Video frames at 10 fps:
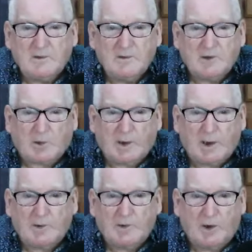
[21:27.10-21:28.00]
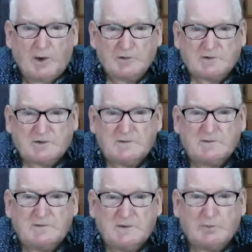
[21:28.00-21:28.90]
The Crown holds it
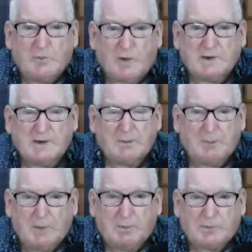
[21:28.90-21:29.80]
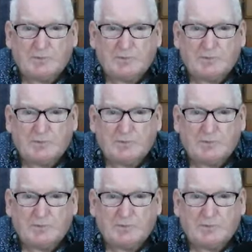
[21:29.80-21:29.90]
in right of the people,